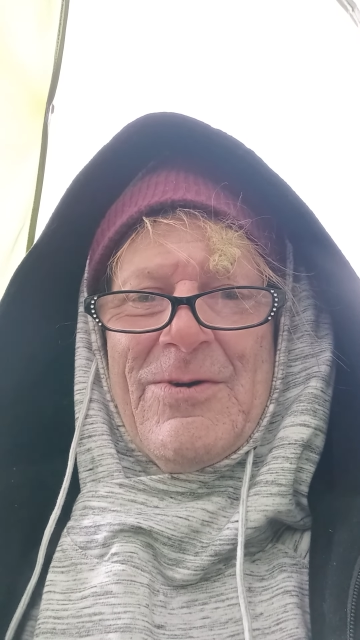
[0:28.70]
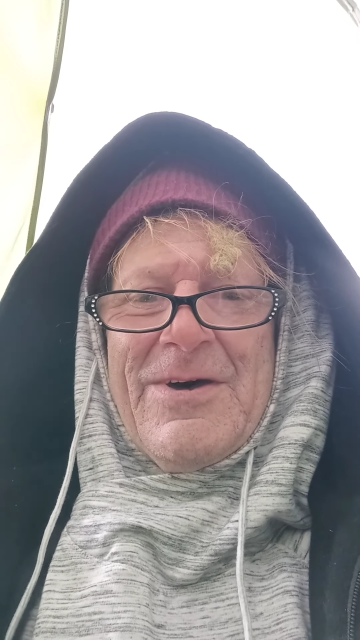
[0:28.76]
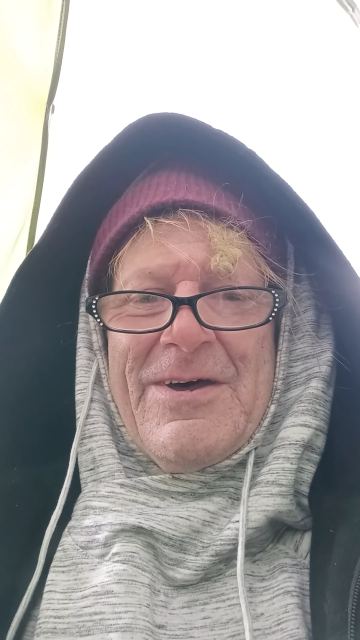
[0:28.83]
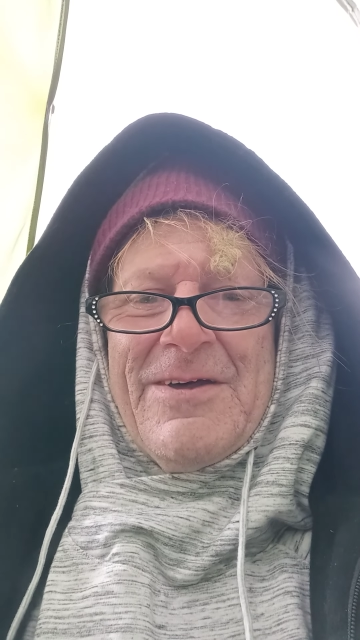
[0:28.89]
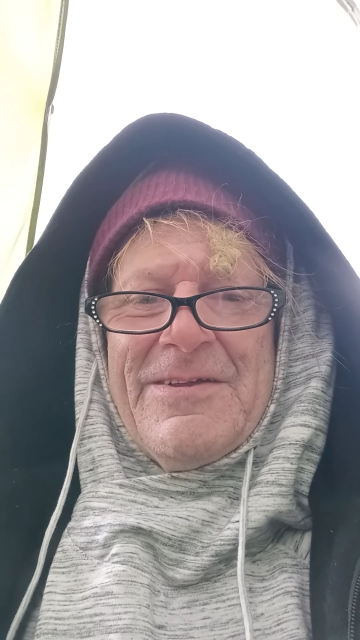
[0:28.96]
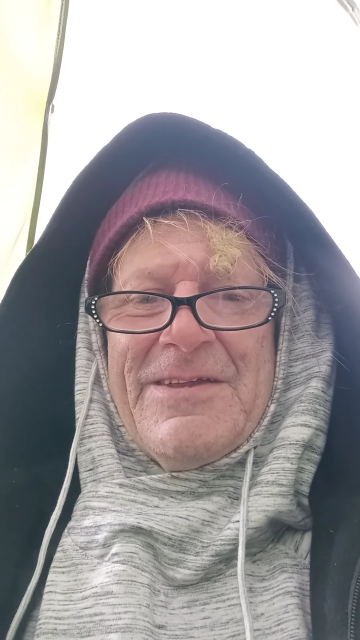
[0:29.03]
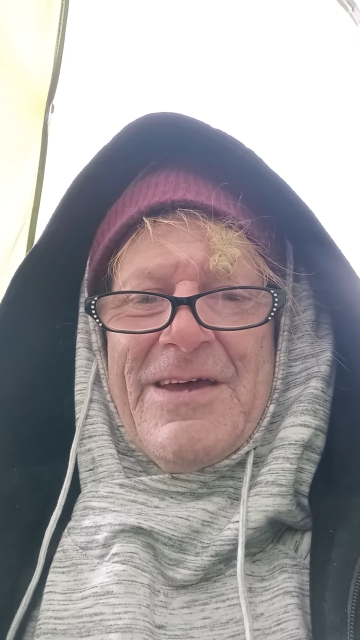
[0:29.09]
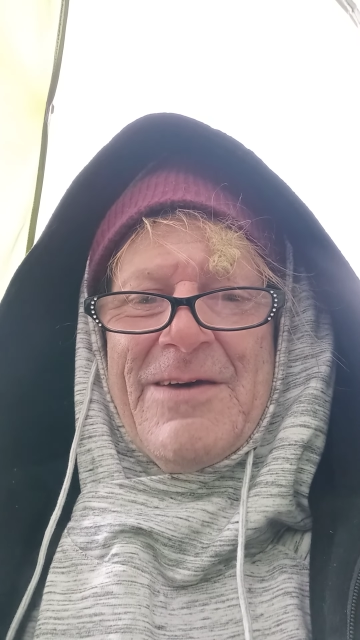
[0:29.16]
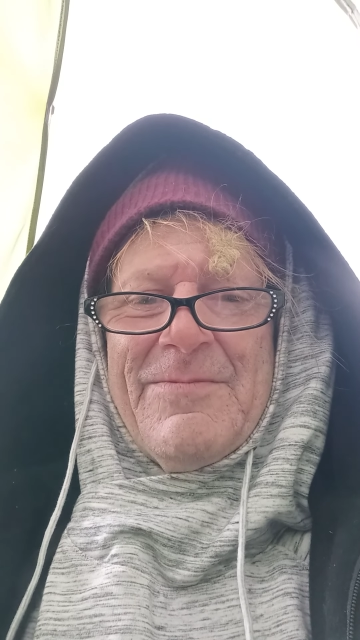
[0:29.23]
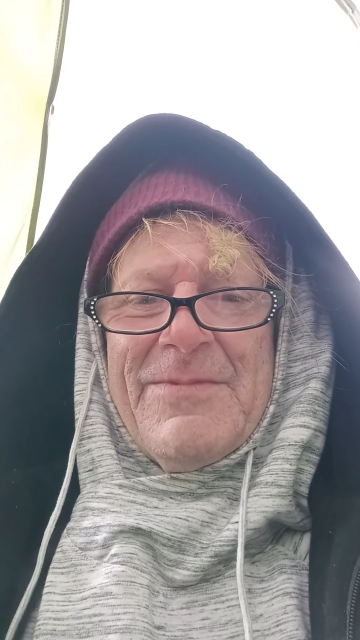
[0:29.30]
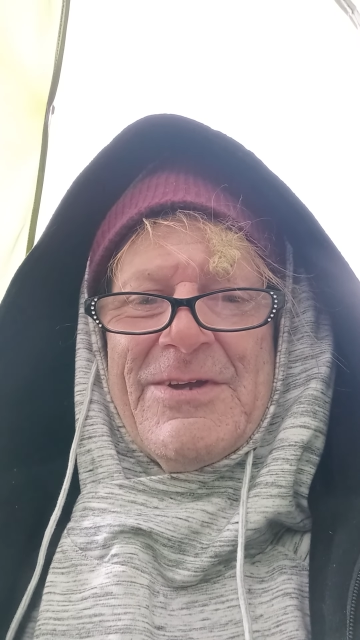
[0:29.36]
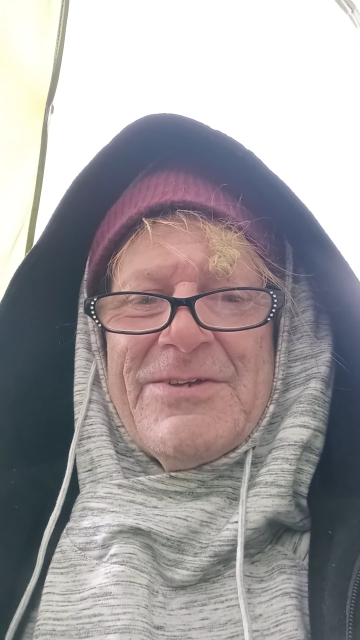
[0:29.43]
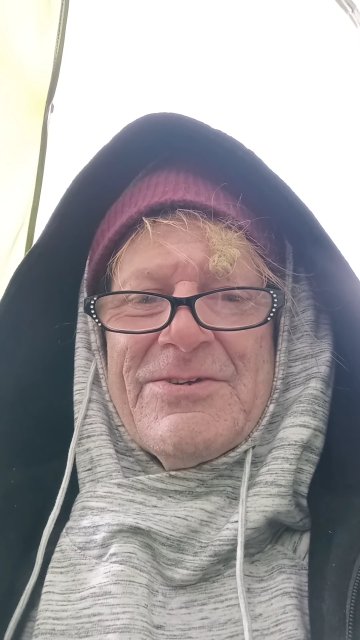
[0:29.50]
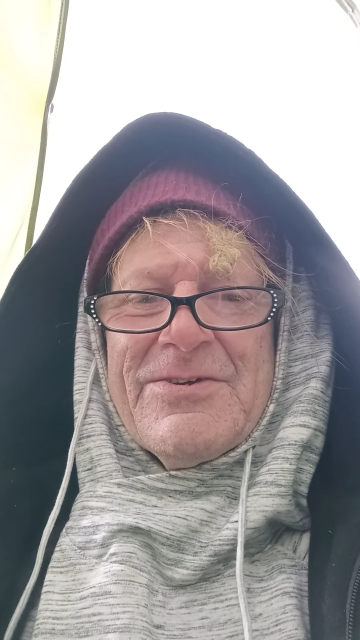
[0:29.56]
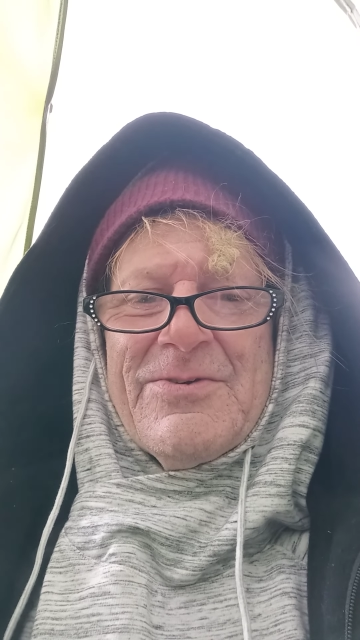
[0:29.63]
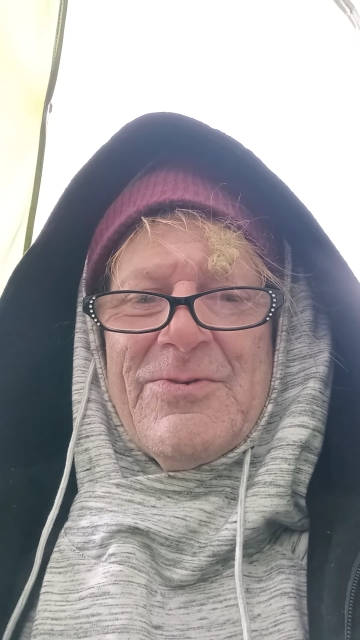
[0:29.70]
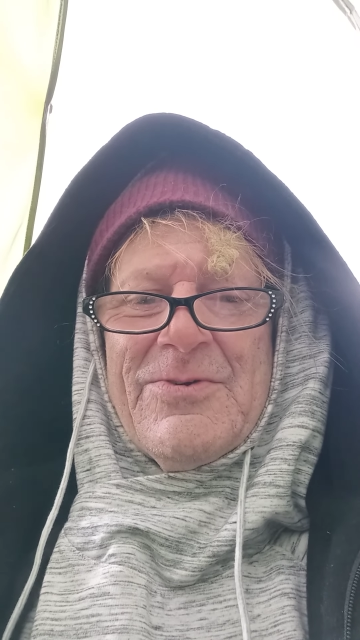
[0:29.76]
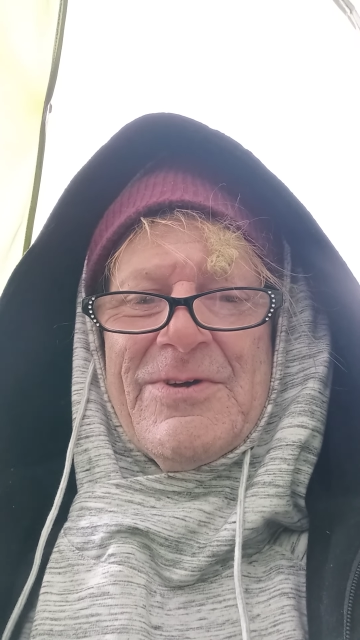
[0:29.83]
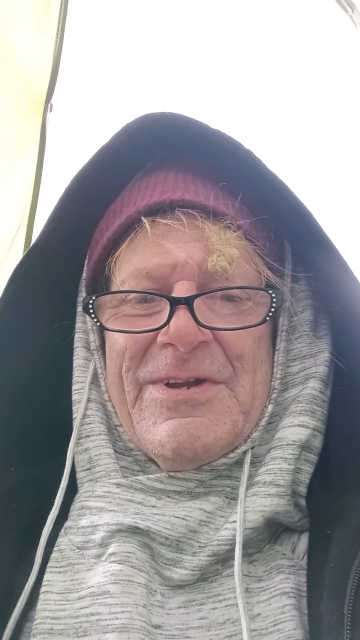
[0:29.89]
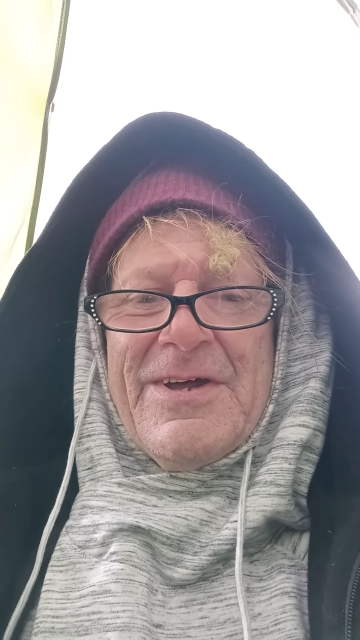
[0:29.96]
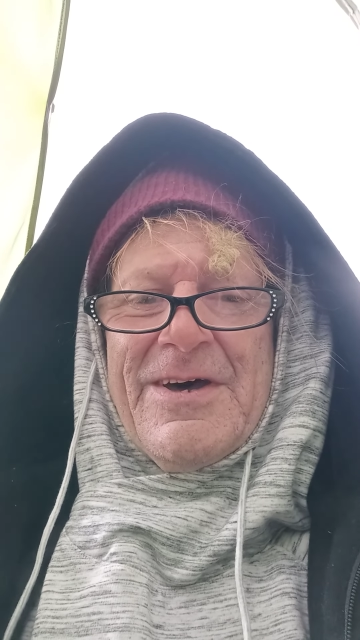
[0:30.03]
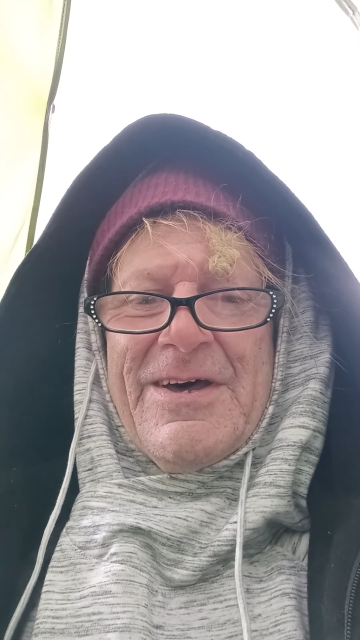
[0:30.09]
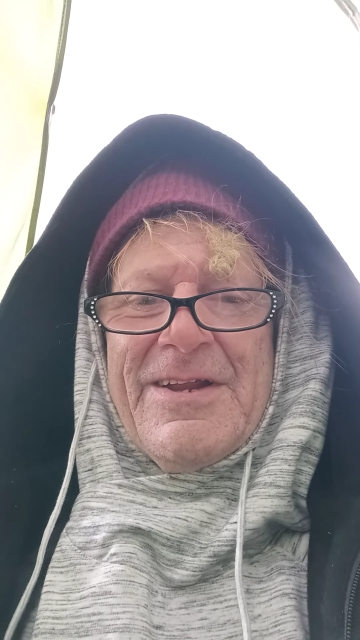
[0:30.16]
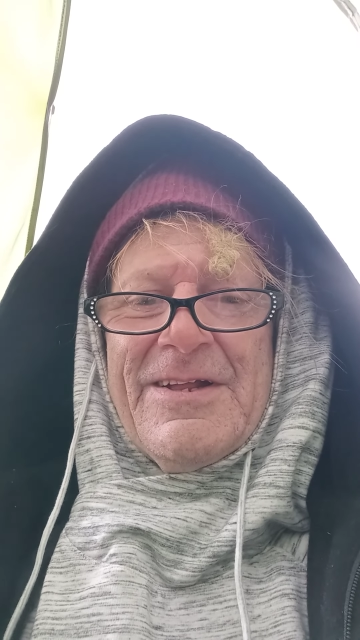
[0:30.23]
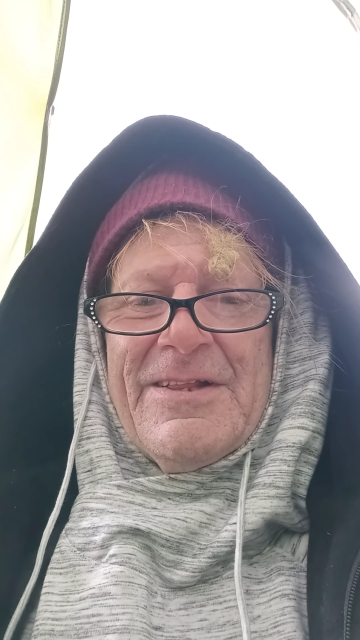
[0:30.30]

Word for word: Well, not much going on.